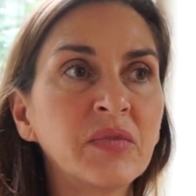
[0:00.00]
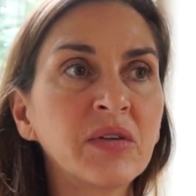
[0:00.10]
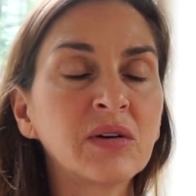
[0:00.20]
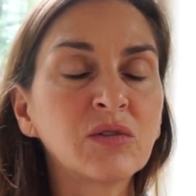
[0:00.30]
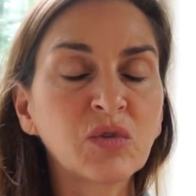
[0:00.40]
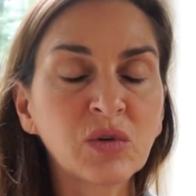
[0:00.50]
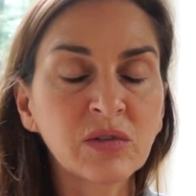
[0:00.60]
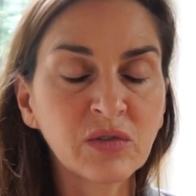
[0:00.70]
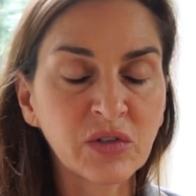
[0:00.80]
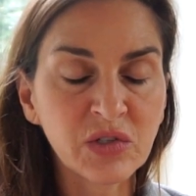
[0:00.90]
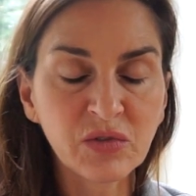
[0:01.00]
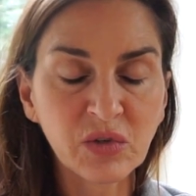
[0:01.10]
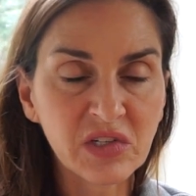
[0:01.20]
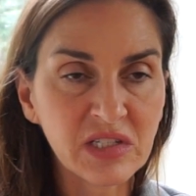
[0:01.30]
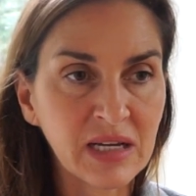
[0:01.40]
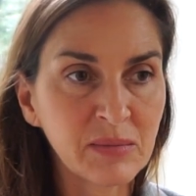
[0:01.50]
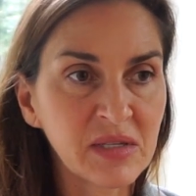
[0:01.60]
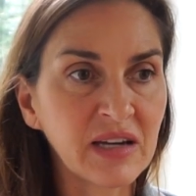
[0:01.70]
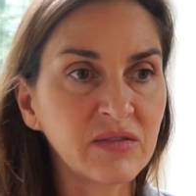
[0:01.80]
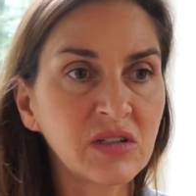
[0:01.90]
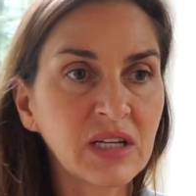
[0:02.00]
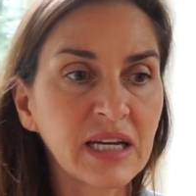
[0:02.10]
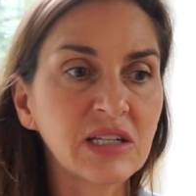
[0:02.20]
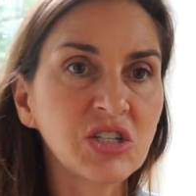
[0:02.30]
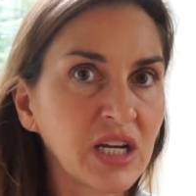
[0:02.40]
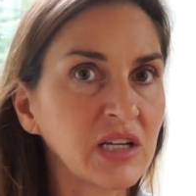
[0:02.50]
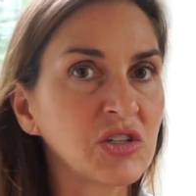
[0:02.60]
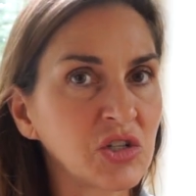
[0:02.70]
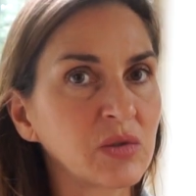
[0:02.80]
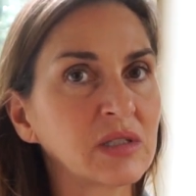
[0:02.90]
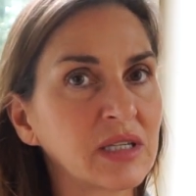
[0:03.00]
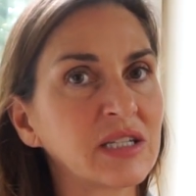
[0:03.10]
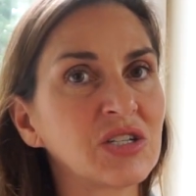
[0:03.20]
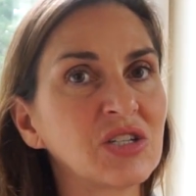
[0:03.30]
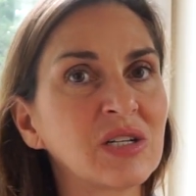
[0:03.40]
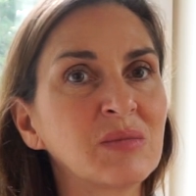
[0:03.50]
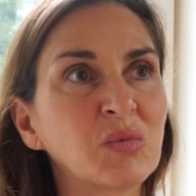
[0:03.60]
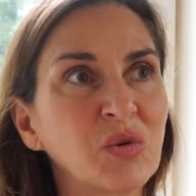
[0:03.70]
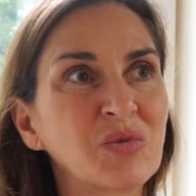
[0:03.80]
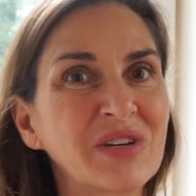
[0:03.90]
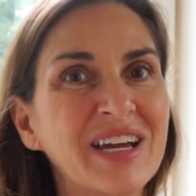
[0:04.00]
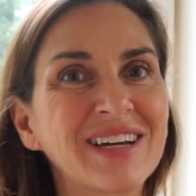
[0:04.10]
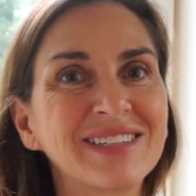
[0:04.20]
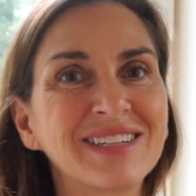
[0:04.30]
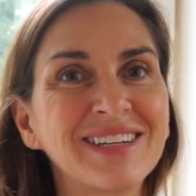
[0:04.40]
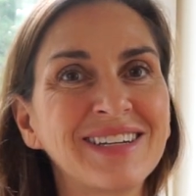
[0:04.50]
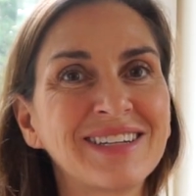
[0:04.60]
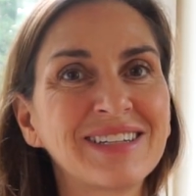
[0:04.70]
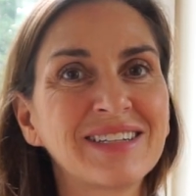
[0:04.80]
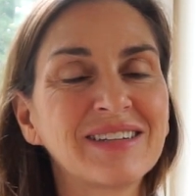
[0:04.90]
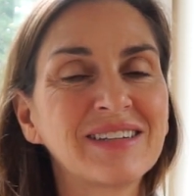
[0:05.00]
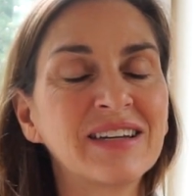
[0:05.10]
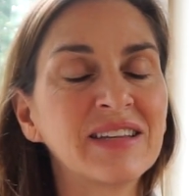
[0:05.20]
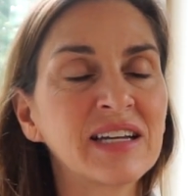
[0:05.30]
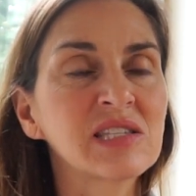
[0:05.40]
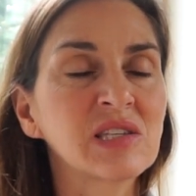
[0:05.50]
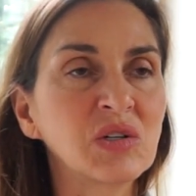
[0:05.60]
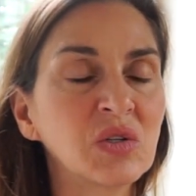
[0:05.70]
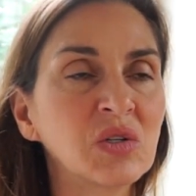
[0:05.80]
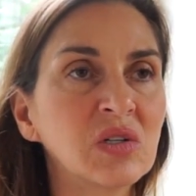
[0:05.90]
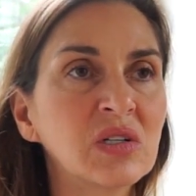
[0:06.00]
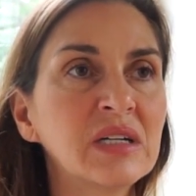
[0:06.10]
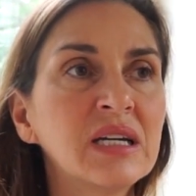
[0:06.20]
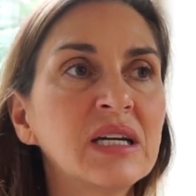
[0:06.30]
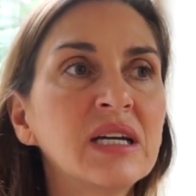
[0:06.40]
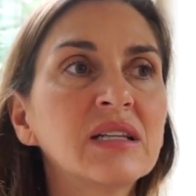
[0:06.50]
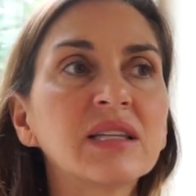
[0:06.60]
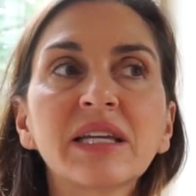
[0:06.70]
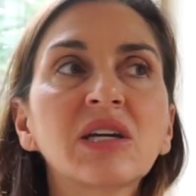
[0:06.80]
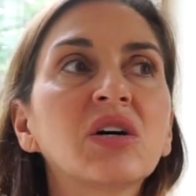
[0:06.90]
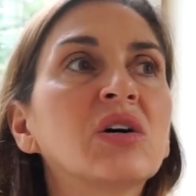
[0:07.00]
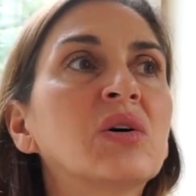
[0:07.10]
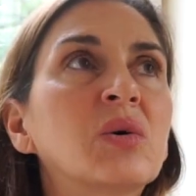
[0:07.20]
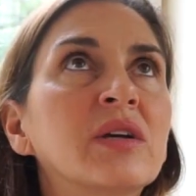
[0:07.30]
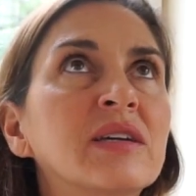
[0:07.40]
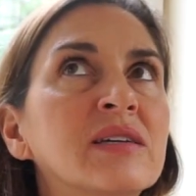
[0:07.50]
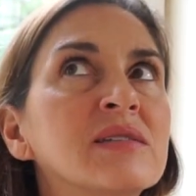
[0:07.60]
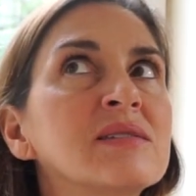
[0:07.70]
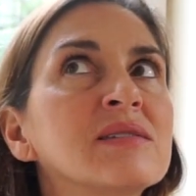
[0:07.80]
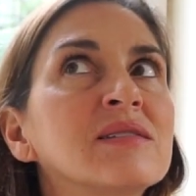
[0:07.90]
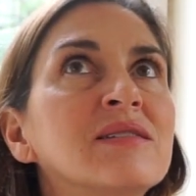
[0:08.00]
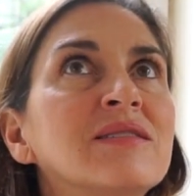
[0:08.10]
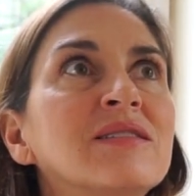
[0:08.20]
the first 4 steps have kind of changed your relationship with reality. And that's the goal. Letting go is